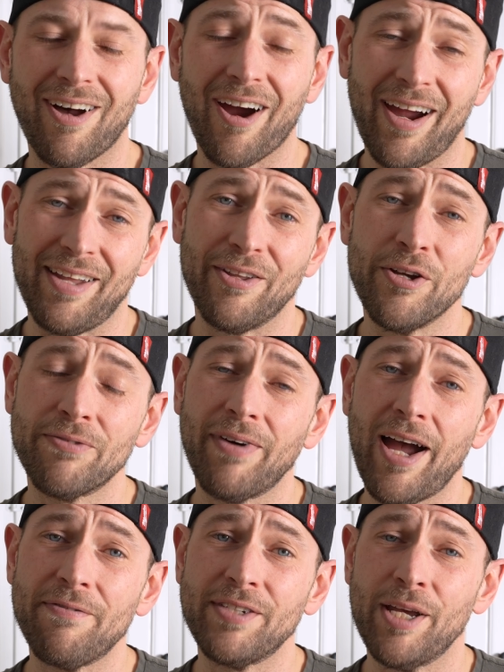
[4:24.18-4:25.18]
All right, those
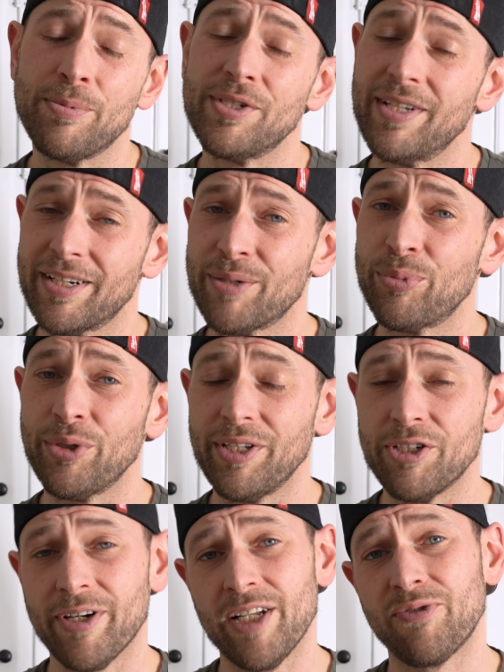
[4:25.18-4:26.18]
5 tips did
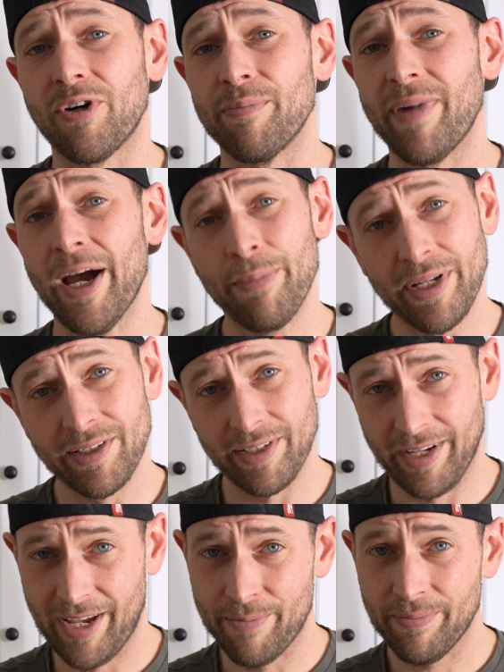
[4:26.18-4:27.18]
completely transform my pizza
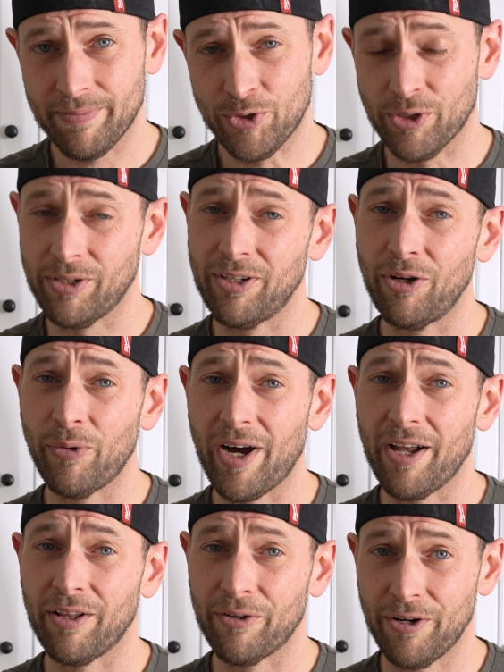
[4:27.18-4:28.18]
game. Took a little
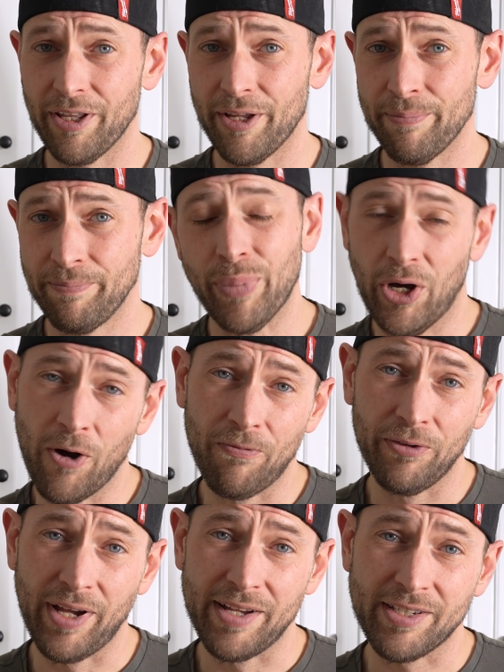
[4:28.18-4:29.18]
while to learn them, but
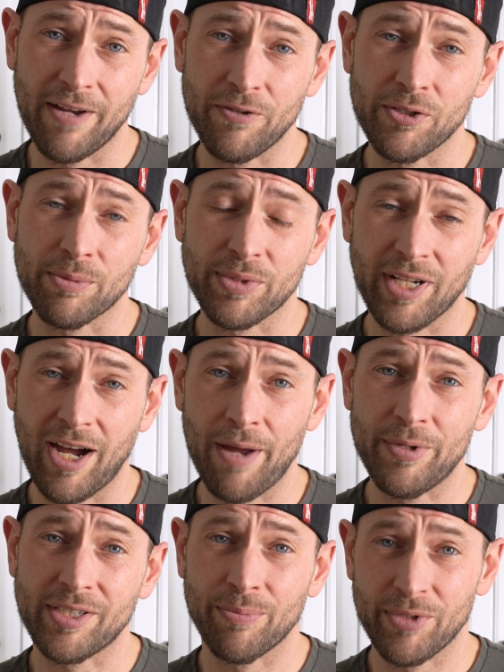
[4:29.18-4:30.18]
hopefully I saved you some
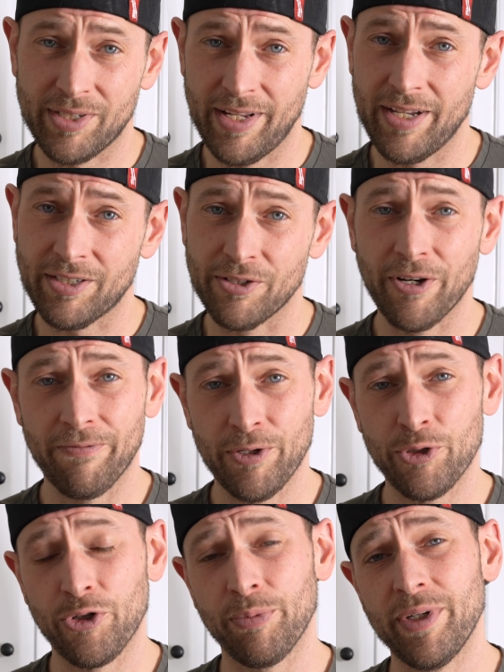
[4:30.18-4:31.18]
time and some mistakes in your
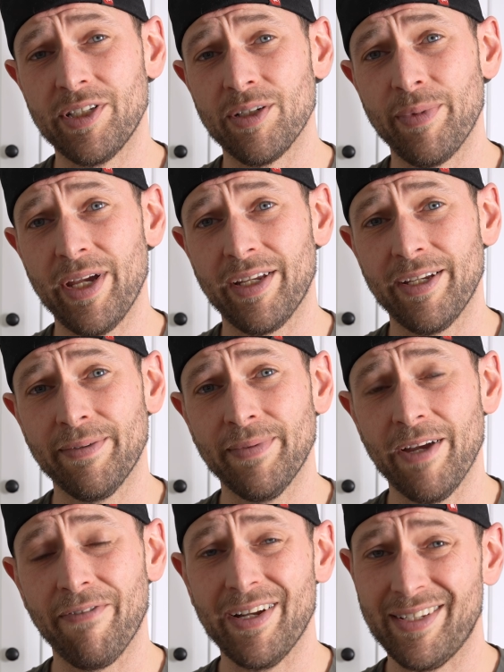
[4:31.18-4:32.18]
future pizza making.
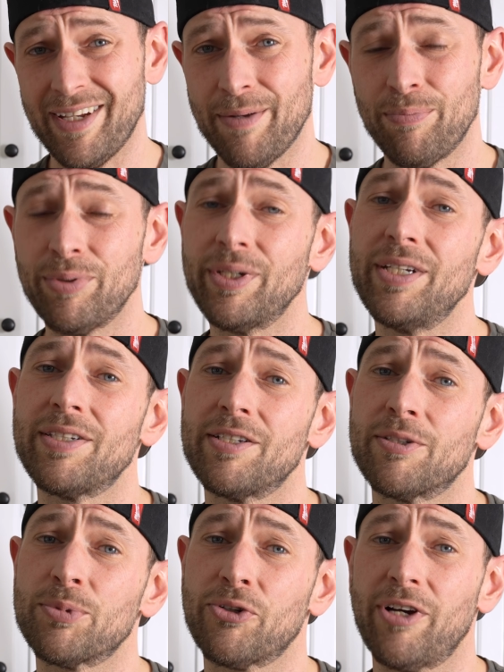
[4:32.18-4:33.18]
If I did, please
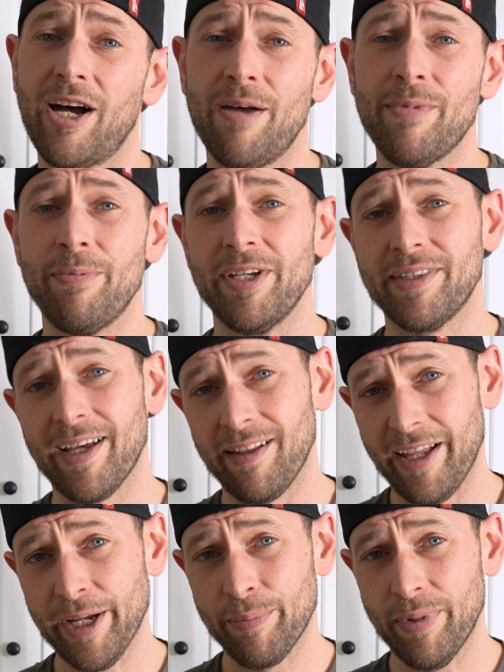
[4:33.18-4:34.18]
hit subscribe, maybe hit that
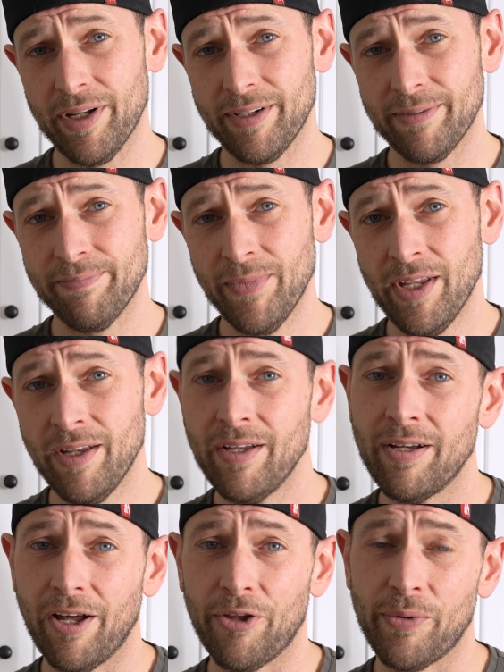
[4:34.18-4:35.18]
like button.
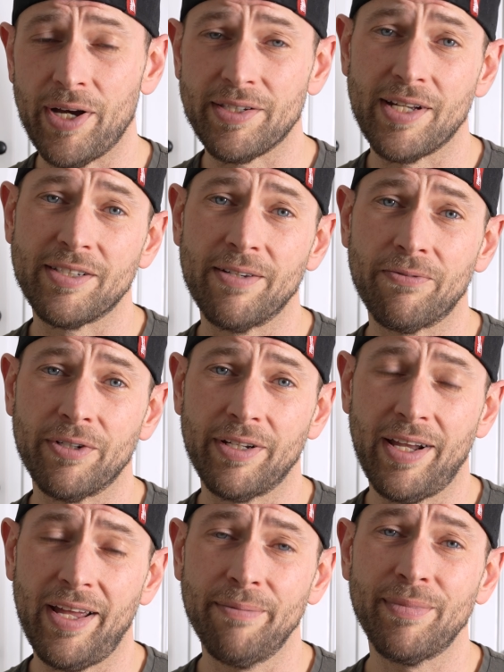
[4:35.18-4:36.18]
Otherwise, that's it for
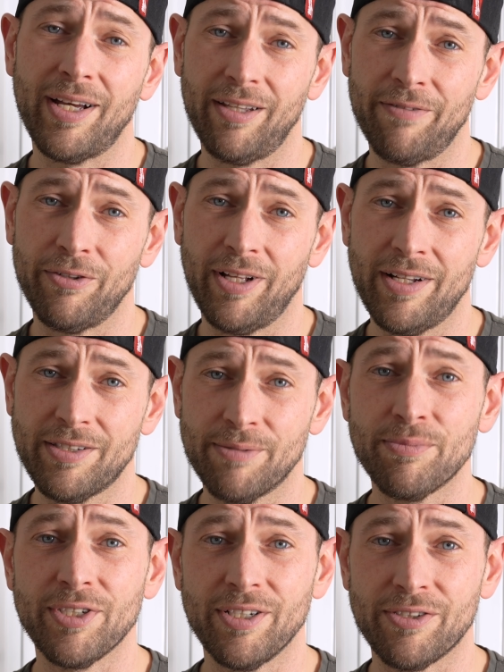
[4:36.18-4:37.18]
today. I love you lots.
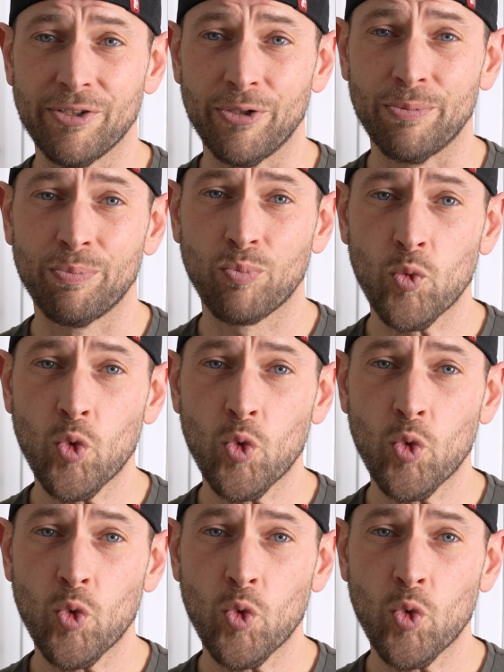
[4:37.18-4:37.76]
See you soon.